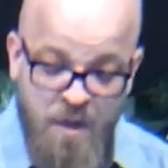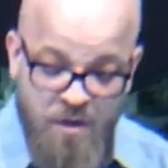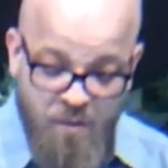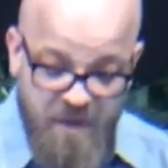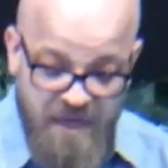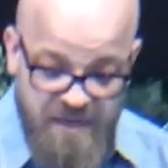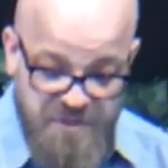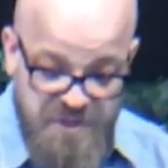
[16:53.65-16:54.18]
Now
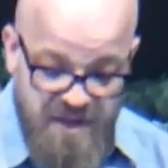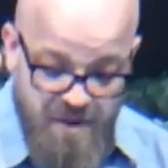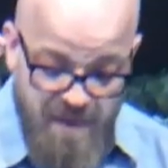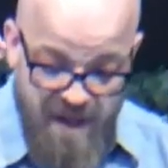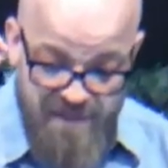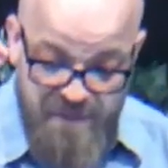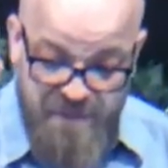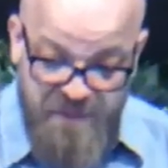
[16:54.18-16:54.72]
we got to think
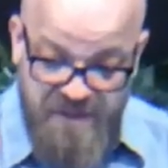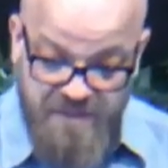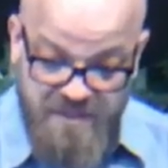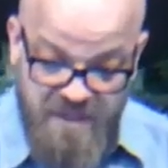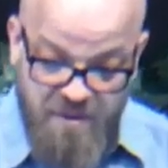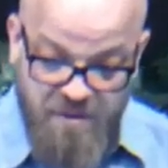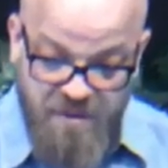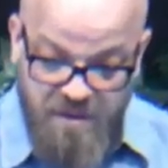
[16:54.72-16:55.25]
about the things
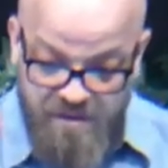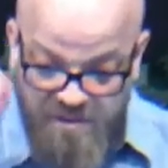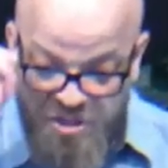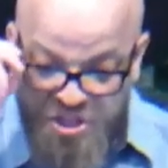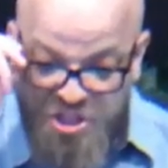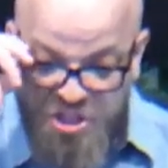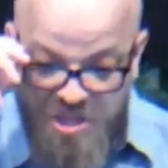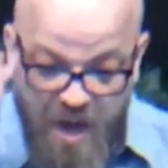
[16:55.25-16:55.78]
that are
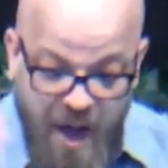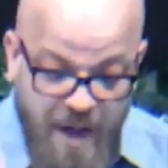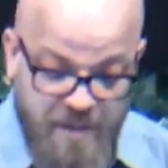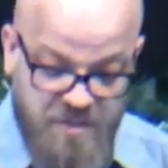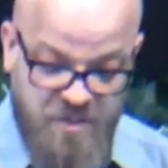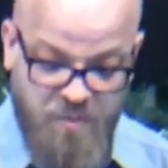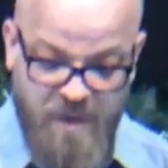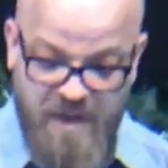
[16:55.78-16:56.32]

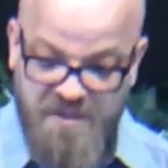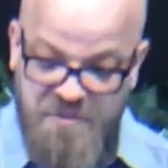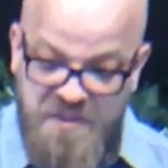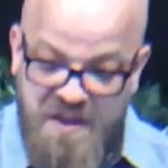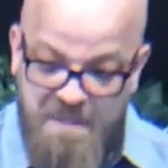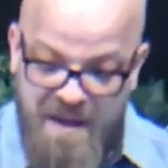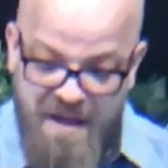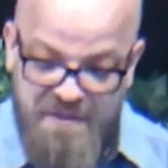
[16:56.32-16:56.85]
just. We got to
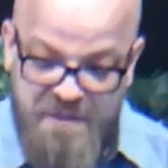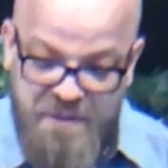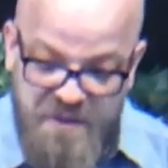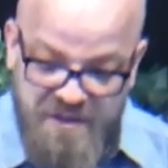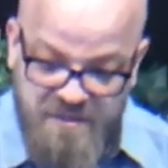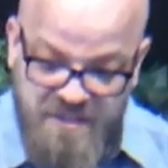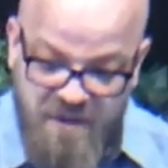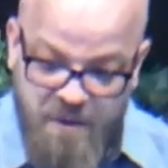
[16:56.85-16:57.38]
think about the
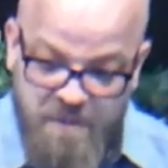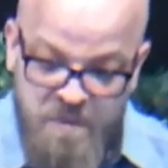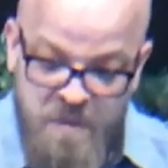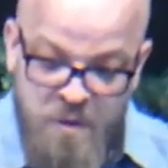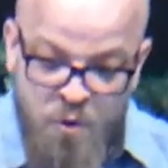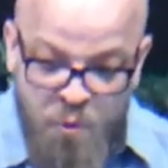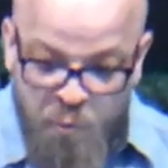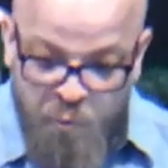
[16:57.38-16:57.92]
things that are
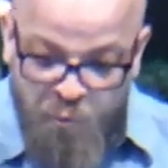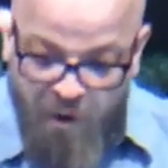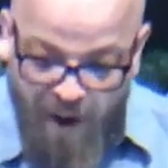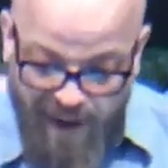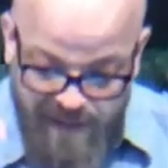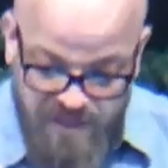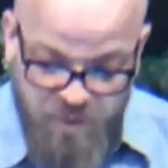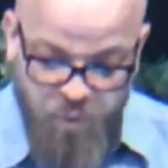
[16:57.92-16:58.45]

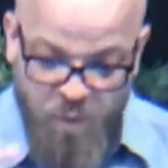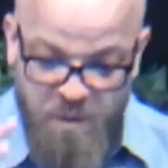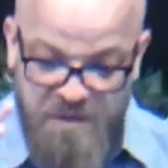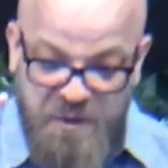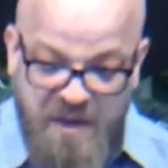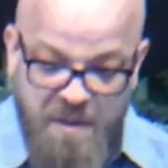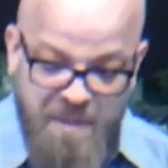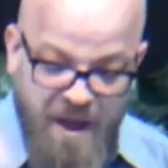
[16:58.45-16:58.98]
right. When we
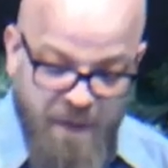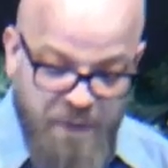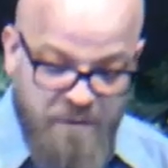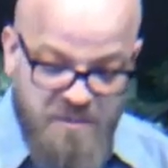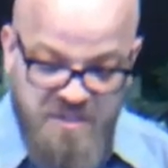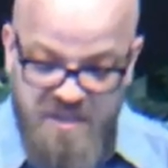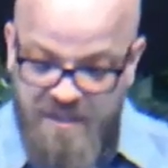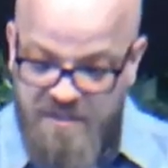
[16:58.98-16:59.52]
think about
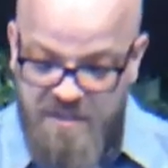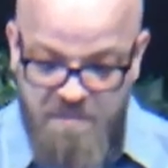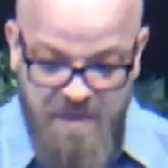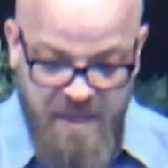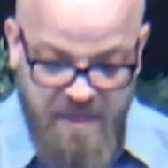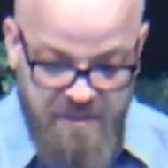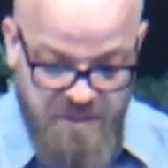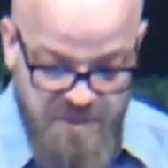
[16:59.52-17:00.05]
those things, it
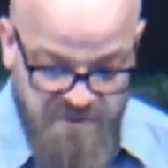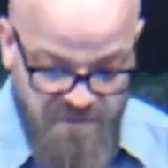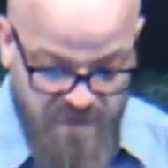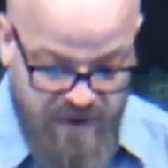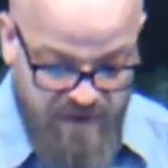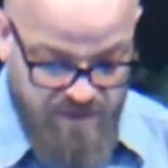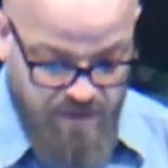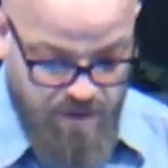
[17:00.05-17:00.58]
begins to
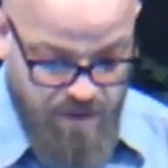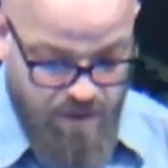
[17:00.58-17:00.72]
affect our